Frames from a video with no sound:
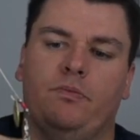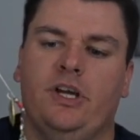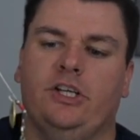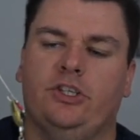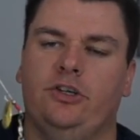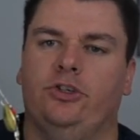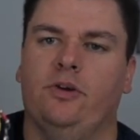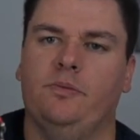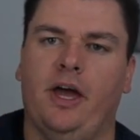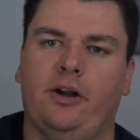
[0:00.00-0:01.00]
make sure you
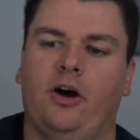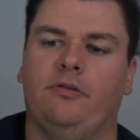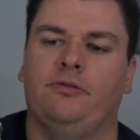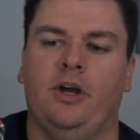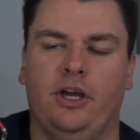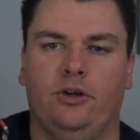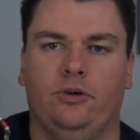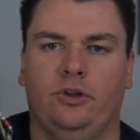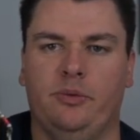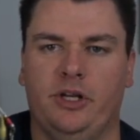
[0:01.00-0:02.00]
trim that off.
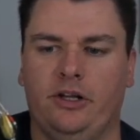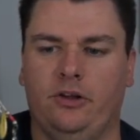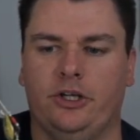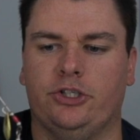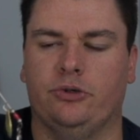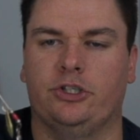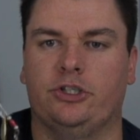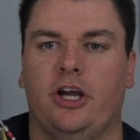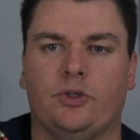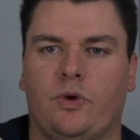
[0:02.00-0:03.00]
It'll eliminate a lot of short
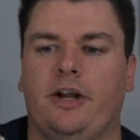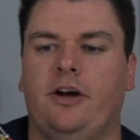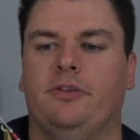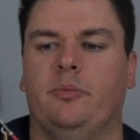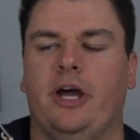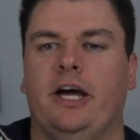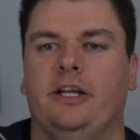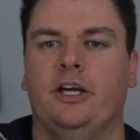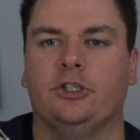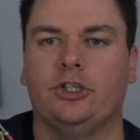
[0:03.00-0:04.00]
strikes right off the
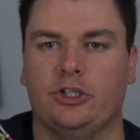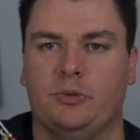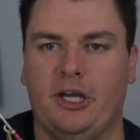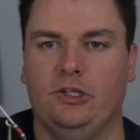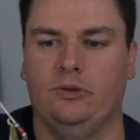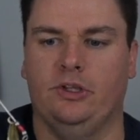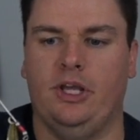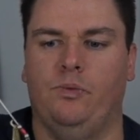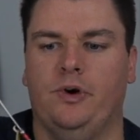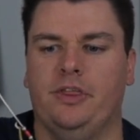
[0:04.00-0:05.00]
bat just by doing
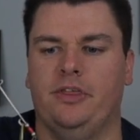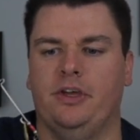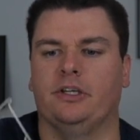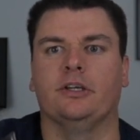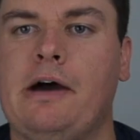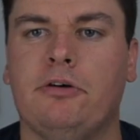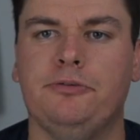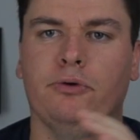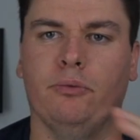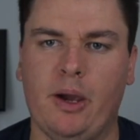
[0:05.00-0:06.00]
that one thing. Now,
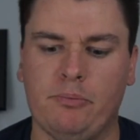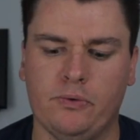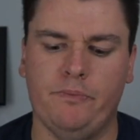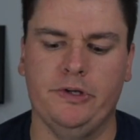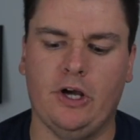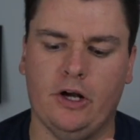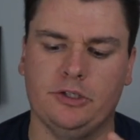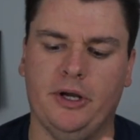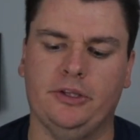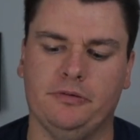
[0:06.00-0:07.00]
if you remember when we talked
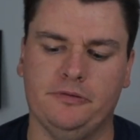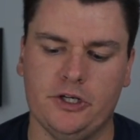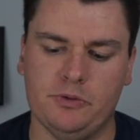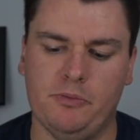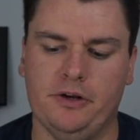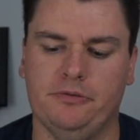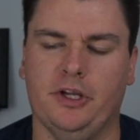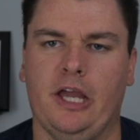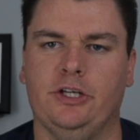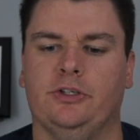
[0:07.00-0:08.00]
about the first
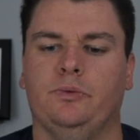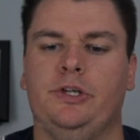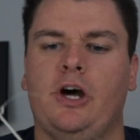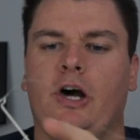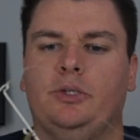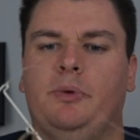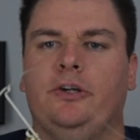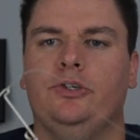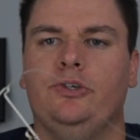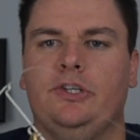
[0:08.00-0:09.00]
modification, we talked
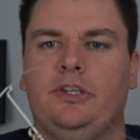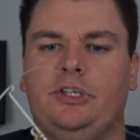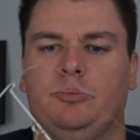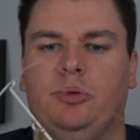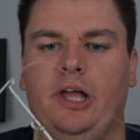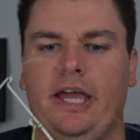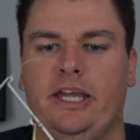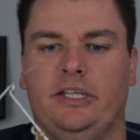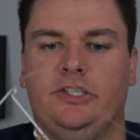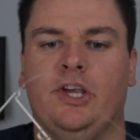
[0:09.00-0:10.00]
about using these
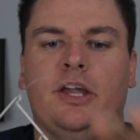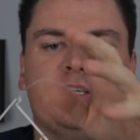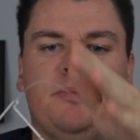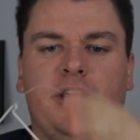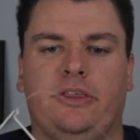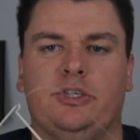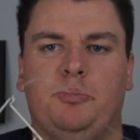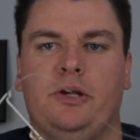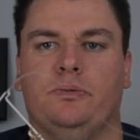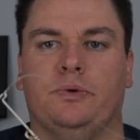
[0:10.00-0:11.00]
blades to make this
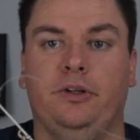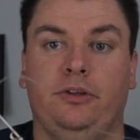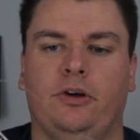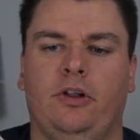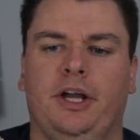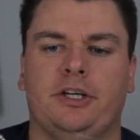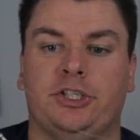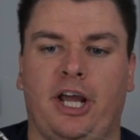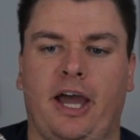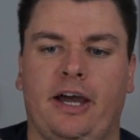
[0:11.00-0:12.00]
bait really look like a
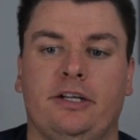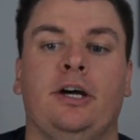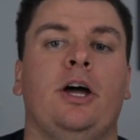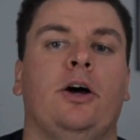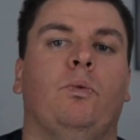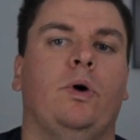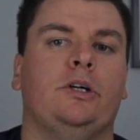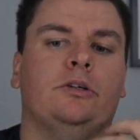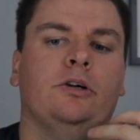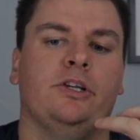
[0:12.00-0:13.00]
shad.
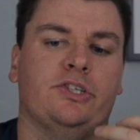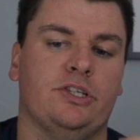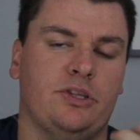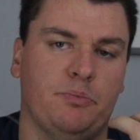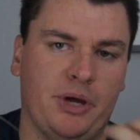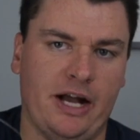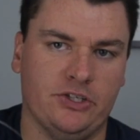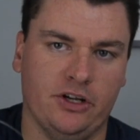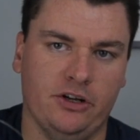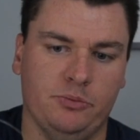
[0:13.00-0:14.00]
Well, since the
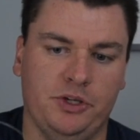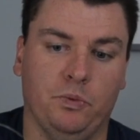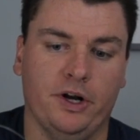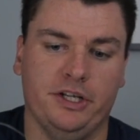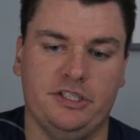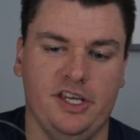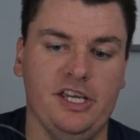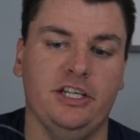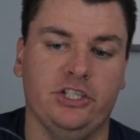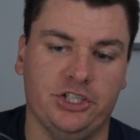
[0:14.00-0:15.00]
bass are going to be wanting to
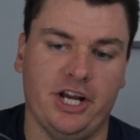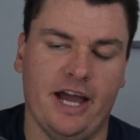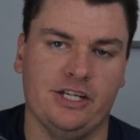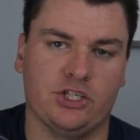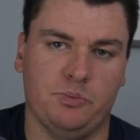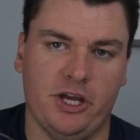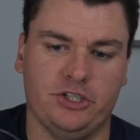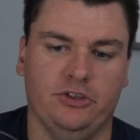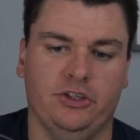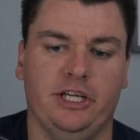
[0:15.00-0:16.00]
eat shad
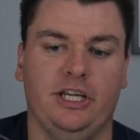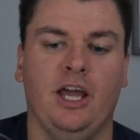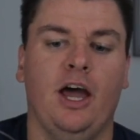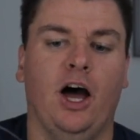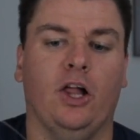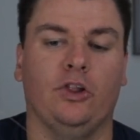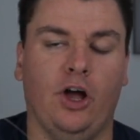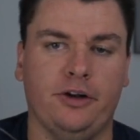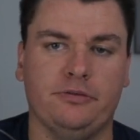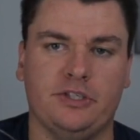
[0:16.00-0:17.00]
especially, a
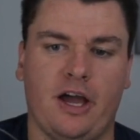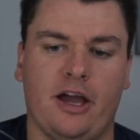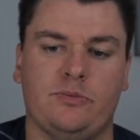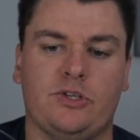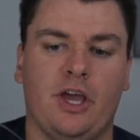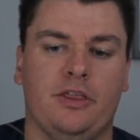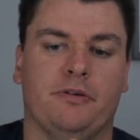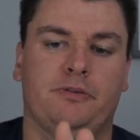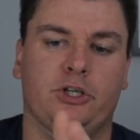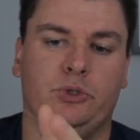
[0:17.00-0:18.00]
lot of times the
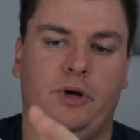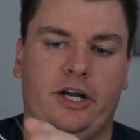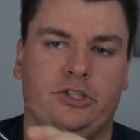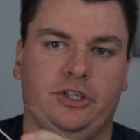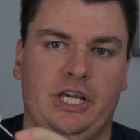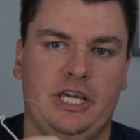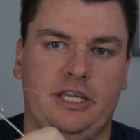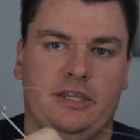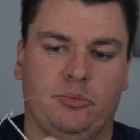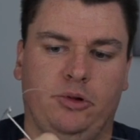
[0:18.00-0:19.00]
fish will actually
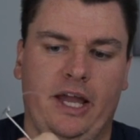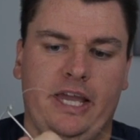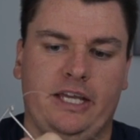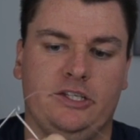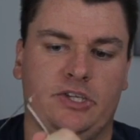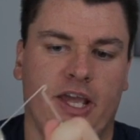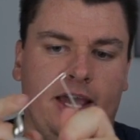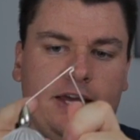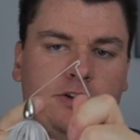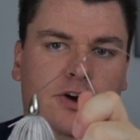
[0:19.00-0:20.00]
eat the blades
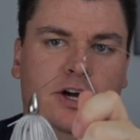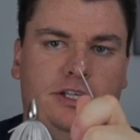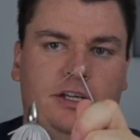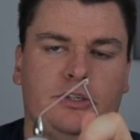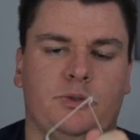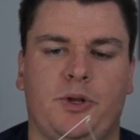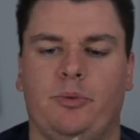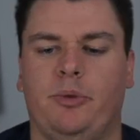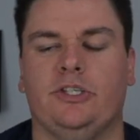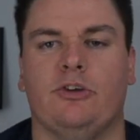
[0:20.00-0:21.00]
and not get the
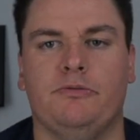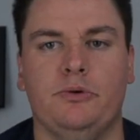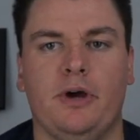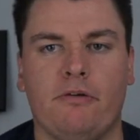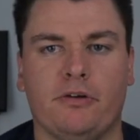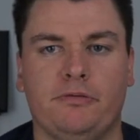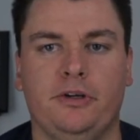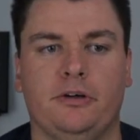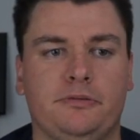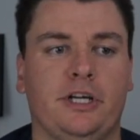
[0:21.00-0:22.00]
spinnerbait. So if you ever
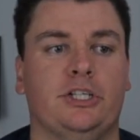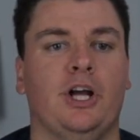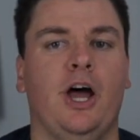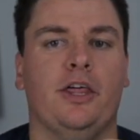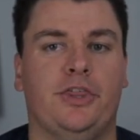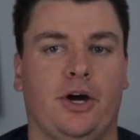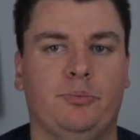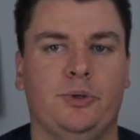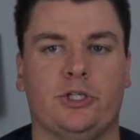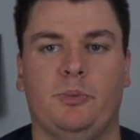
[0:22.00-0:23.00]
feel fish
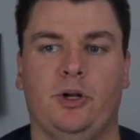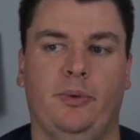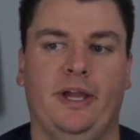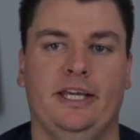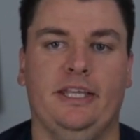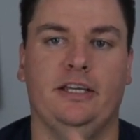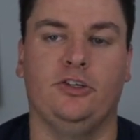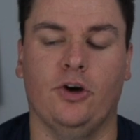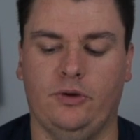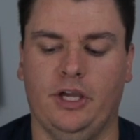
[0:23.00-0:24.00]
thump your spinnerbait and they
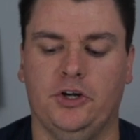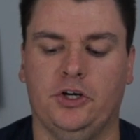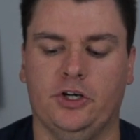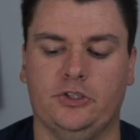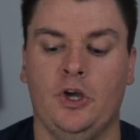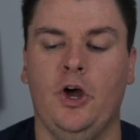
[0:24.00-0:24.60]
don't get hooked,